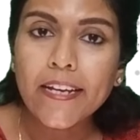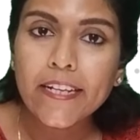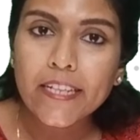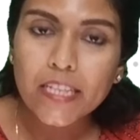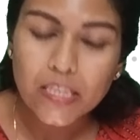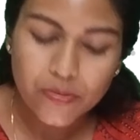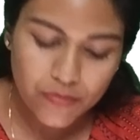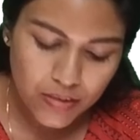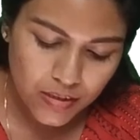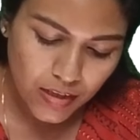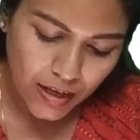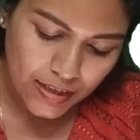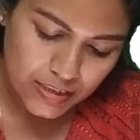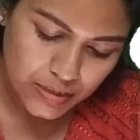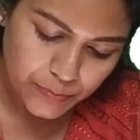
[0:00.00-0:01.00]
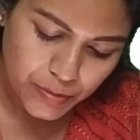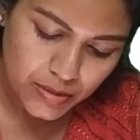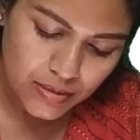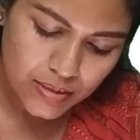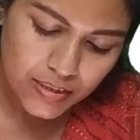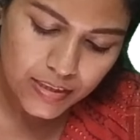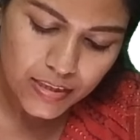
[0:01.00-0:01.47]
It will
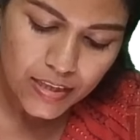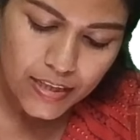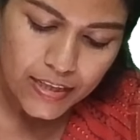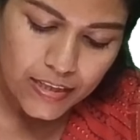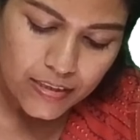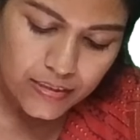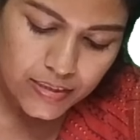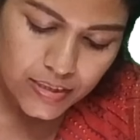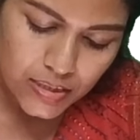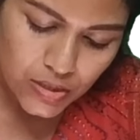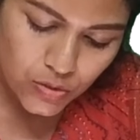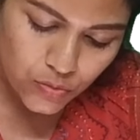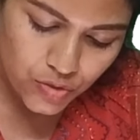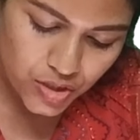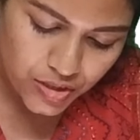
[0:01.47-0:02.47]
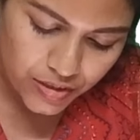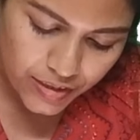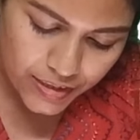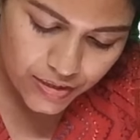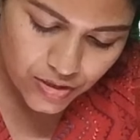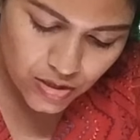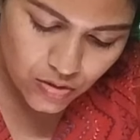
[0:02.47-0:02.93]
ultimately lead to
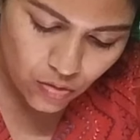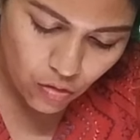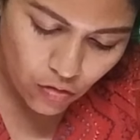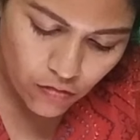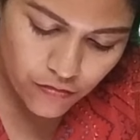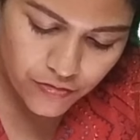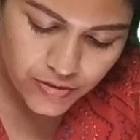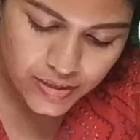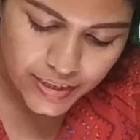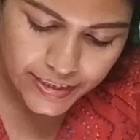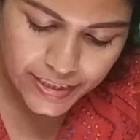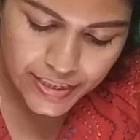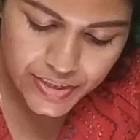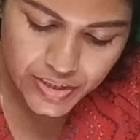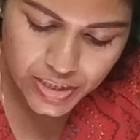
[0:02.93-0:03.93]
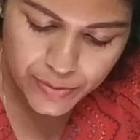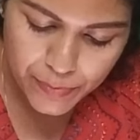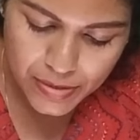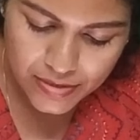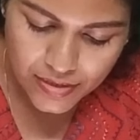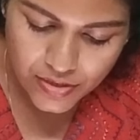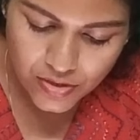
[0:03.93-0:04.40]
generation of secondary
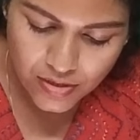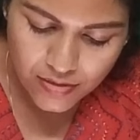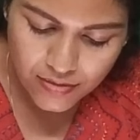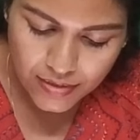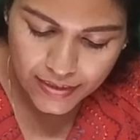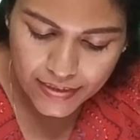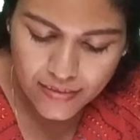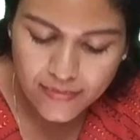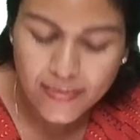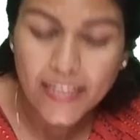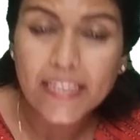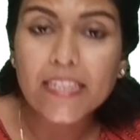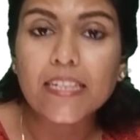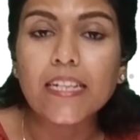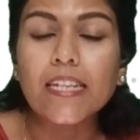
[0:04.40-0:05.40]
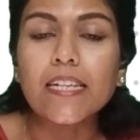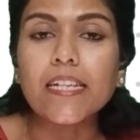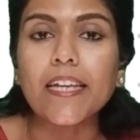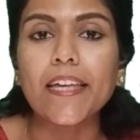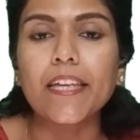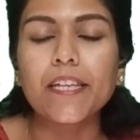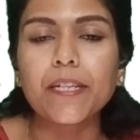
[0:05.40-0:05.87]
messengers like cyclic
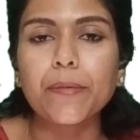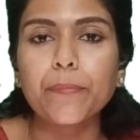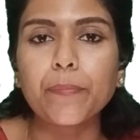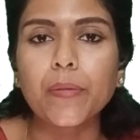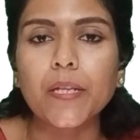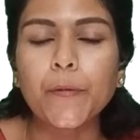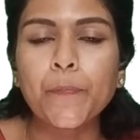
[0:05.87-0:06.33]
AMP.